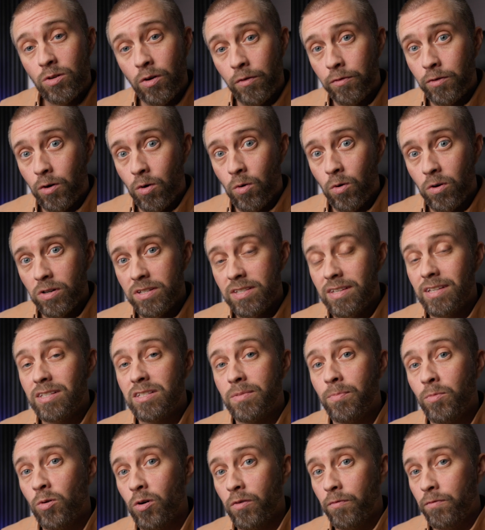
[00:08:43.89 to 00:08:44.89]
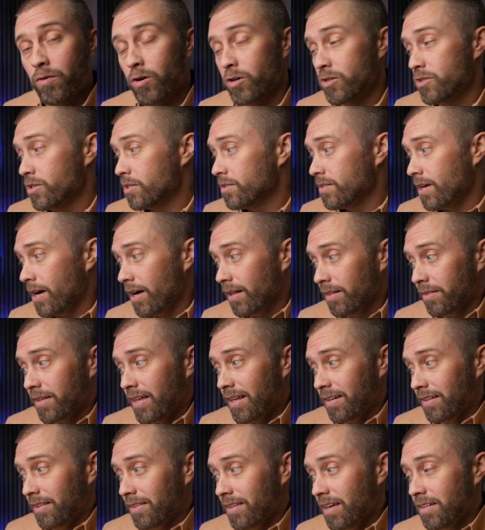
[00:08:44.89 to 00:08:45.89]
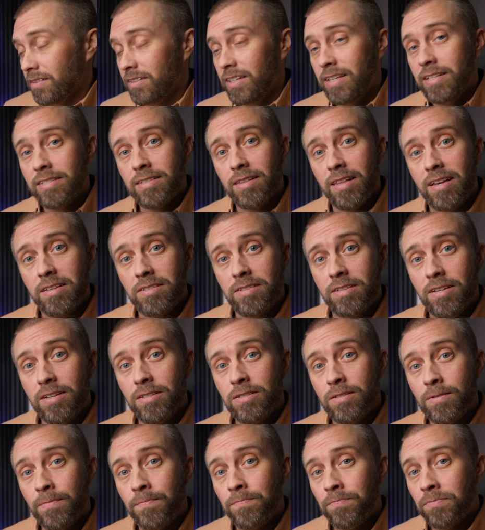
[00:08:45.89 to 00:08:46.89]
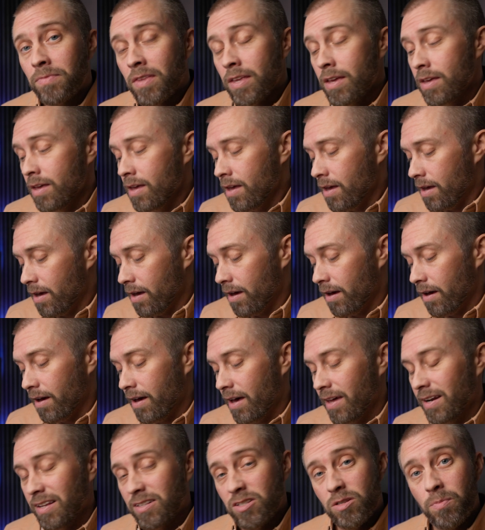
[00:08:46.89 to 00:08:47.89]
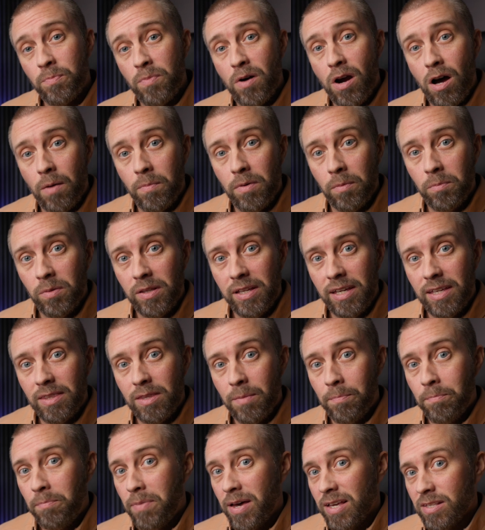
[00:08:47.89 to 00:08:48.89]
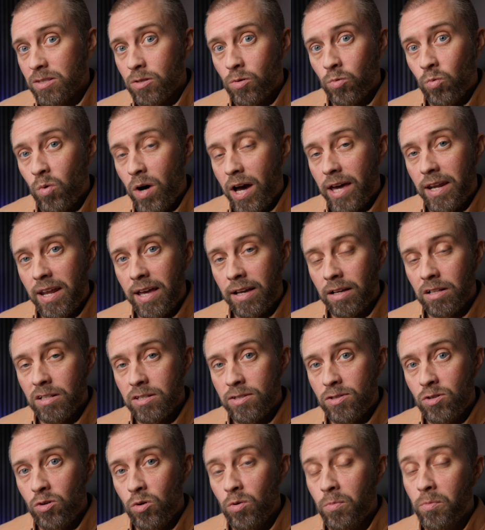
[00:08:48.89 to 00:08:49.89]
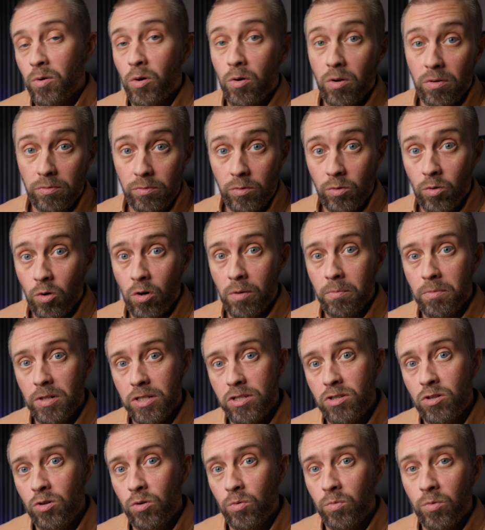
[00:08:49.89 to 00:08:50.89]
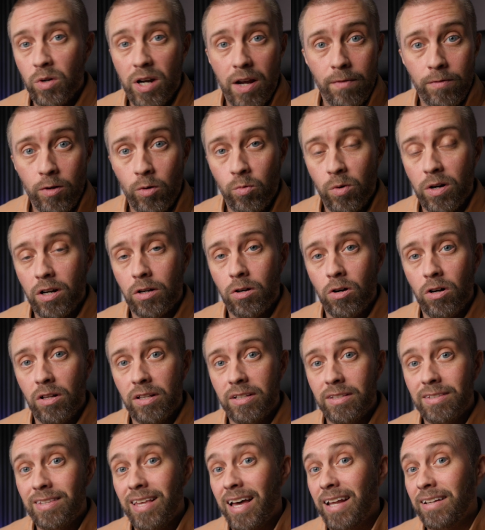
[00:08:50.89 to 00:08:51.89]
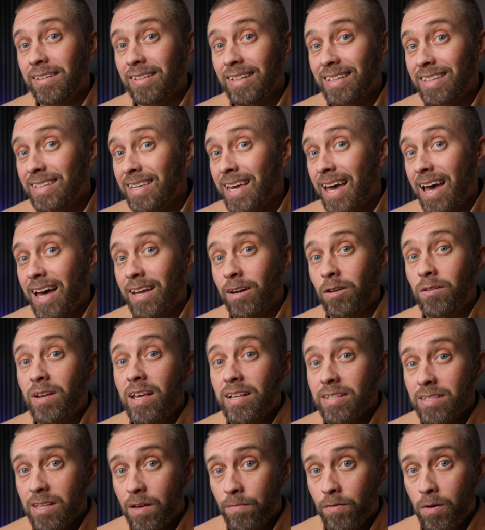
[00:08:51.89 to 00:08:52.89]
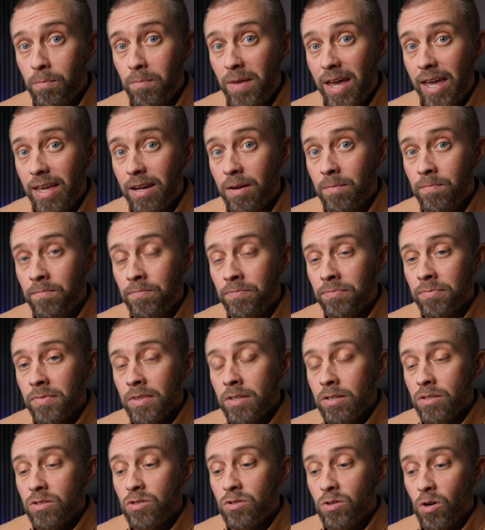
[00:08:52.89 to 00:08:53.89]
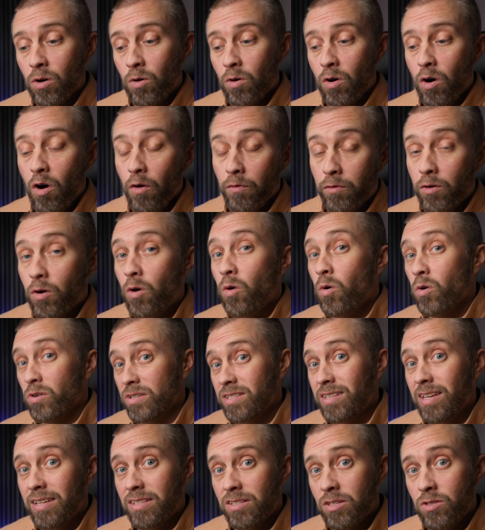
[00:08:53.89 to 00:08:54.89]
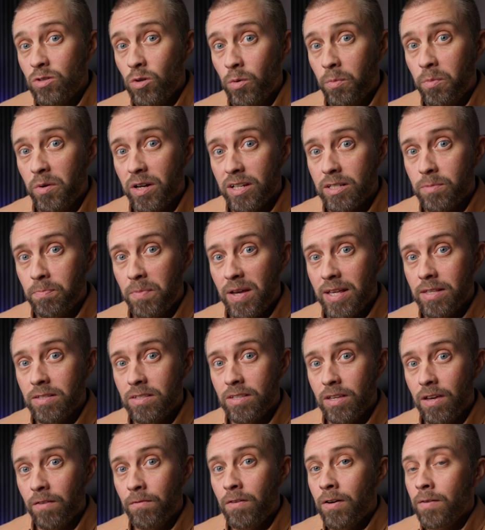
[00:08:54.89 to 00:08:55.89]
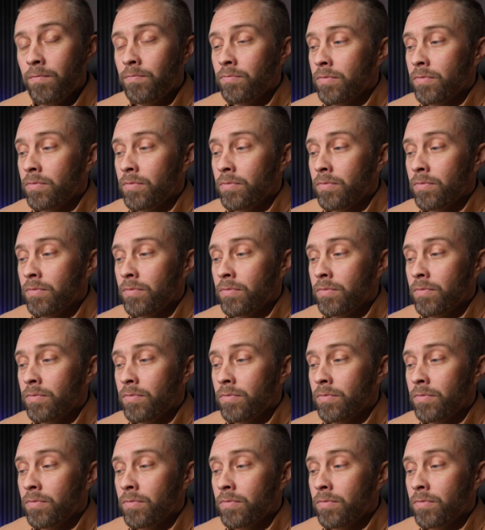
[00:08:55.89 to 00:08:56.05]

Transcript: Of course, it's more versatile than these lenses. And it's probably the best wide-angle zoom or normal zoom, whatever you want to call it, that Canon has ever made. So, of course, it's super expensive.